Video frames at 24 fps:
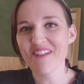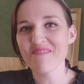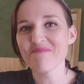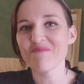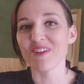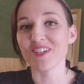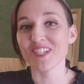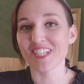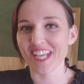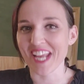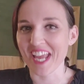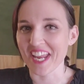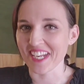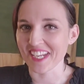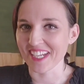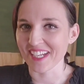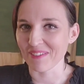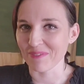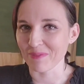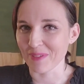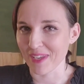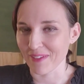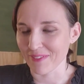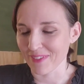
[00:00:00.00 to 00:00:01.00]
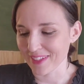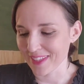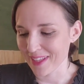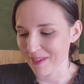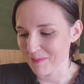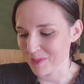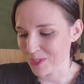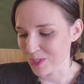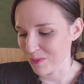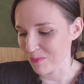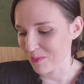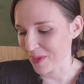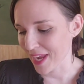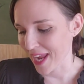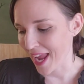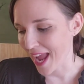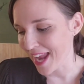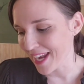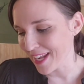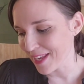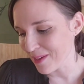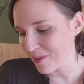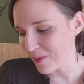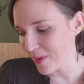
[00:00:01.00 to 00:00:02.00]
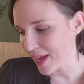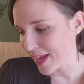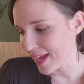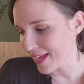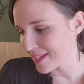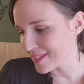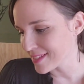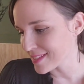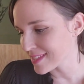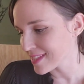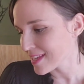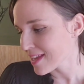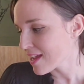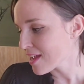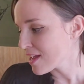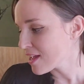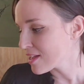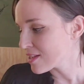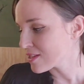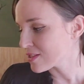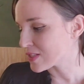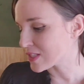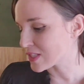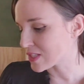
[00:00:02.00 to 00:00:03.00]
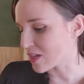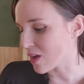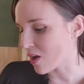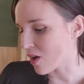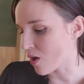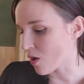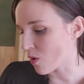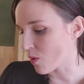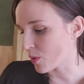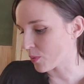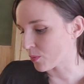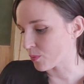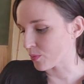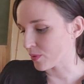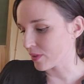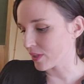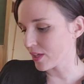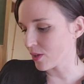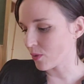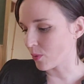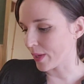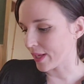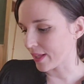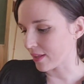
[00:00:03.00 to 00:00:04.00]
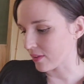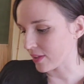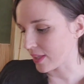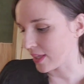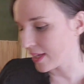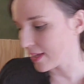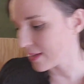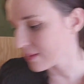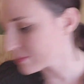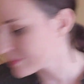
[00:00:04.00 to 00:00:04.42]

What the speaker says: But she ended up giving them to me anyways. So really quickly,